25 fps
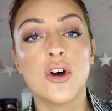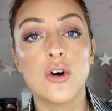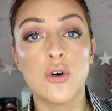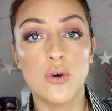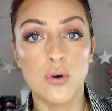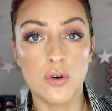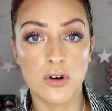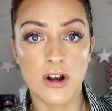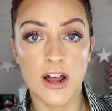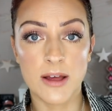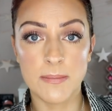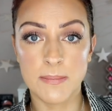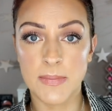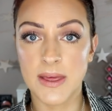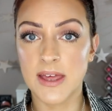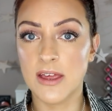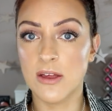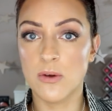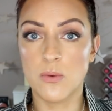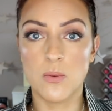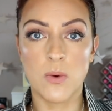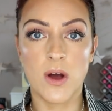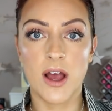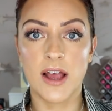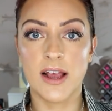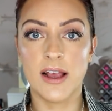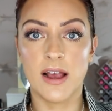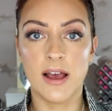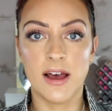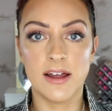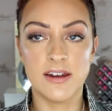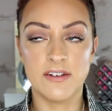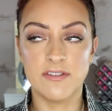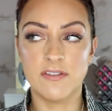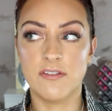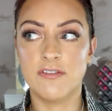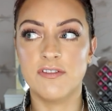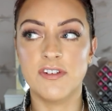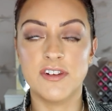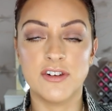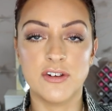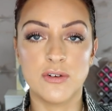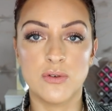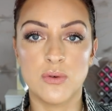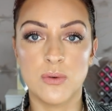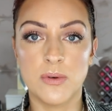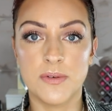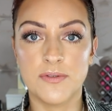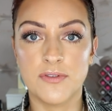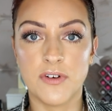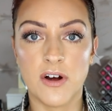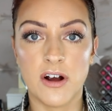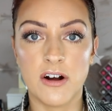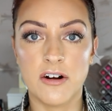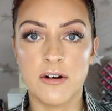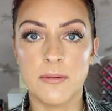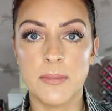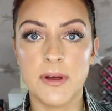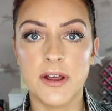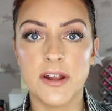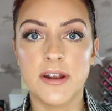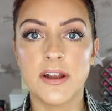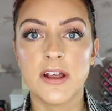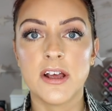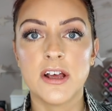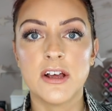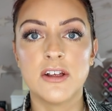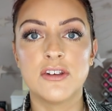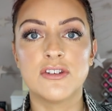or like me, working kind of a physical environment,